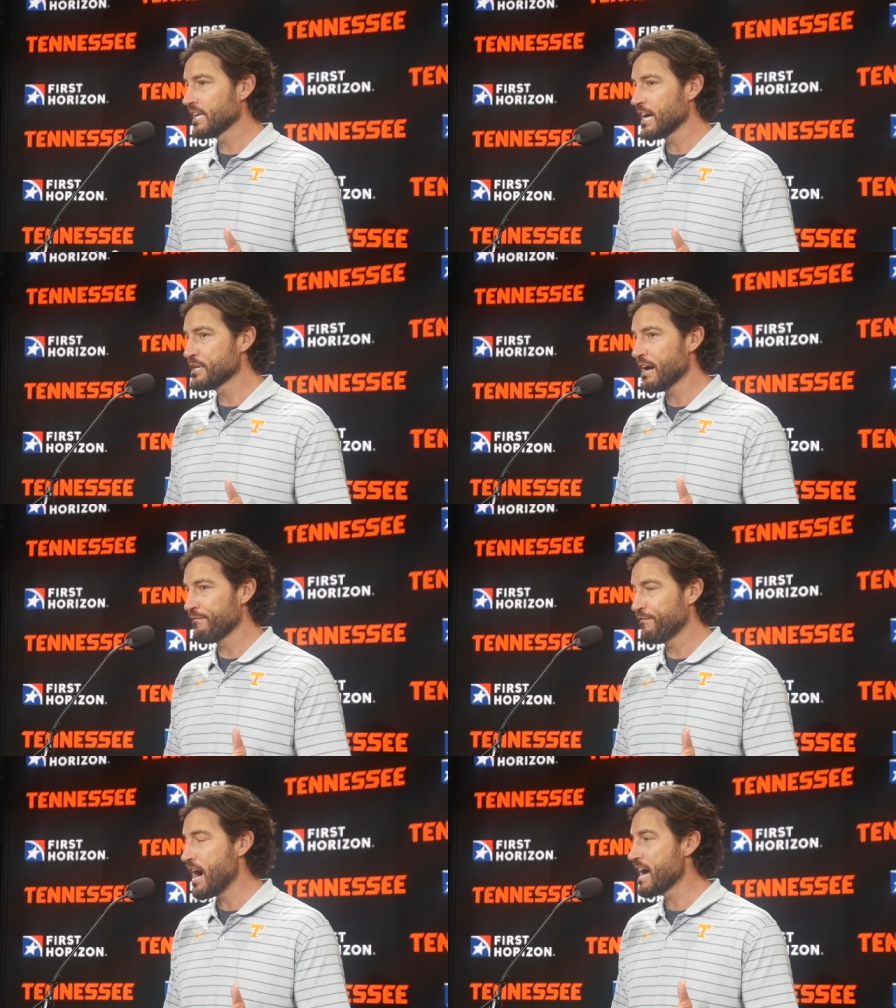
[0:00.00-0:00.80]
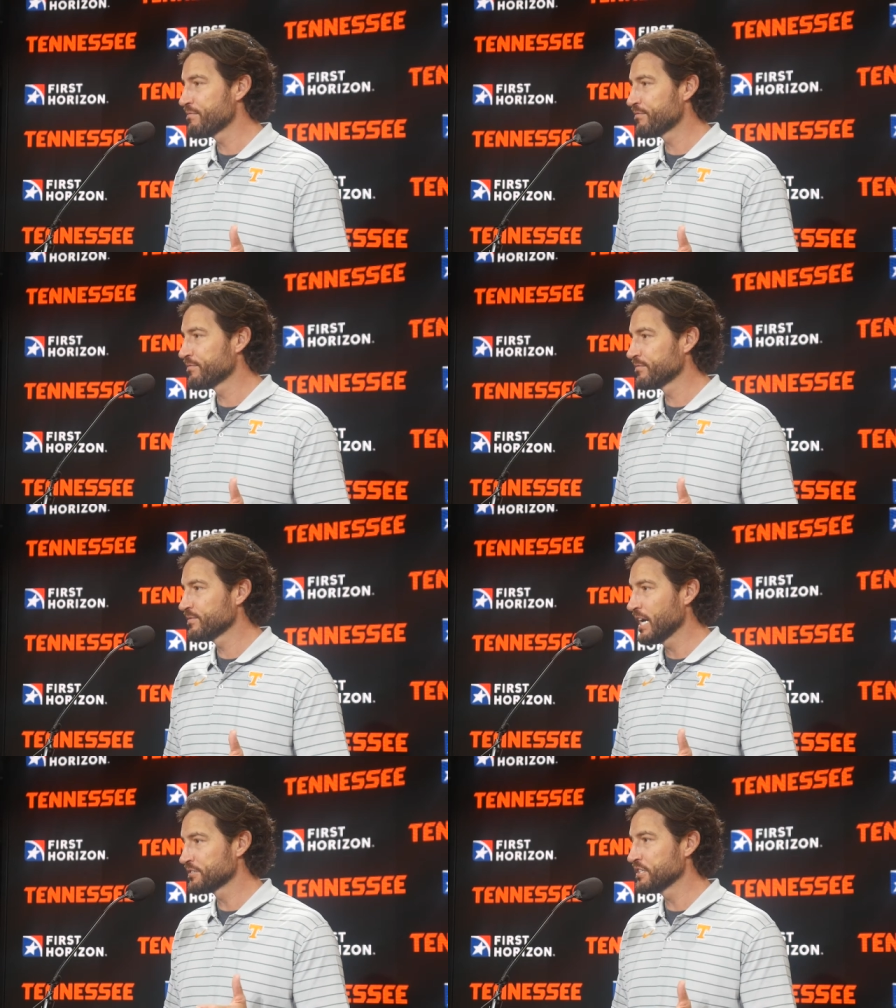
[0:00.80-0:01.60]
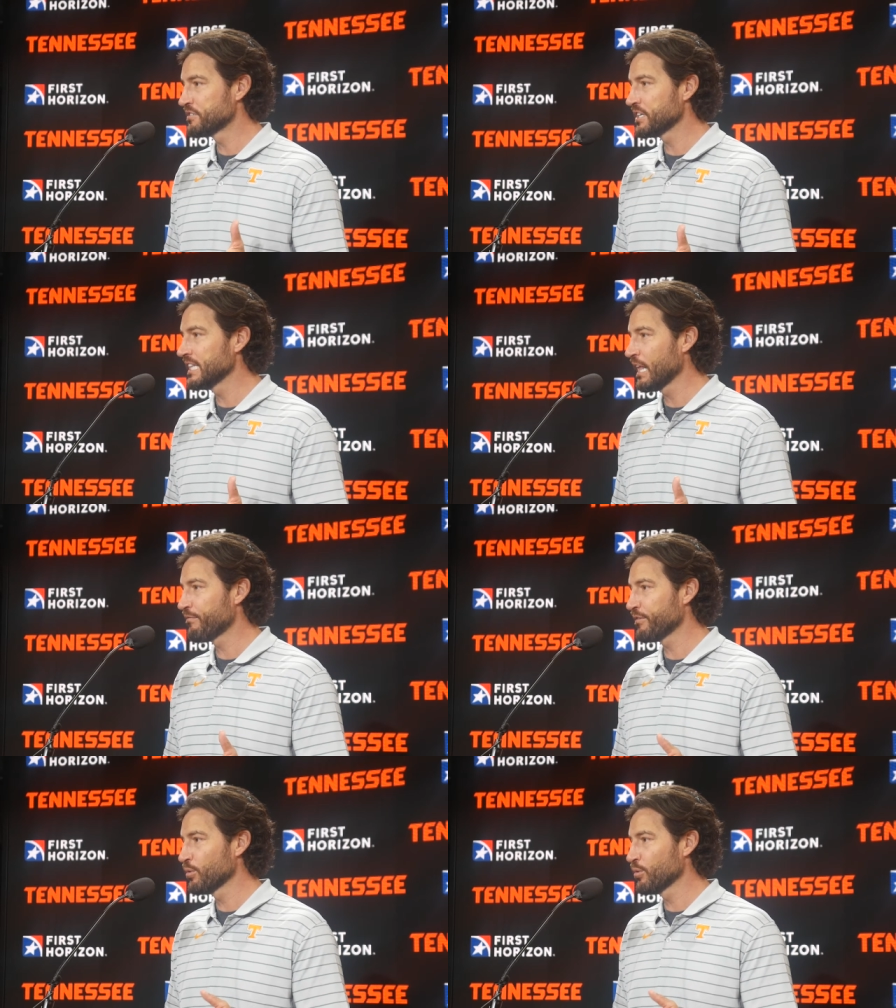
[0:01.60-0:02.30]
and now you got five SEC left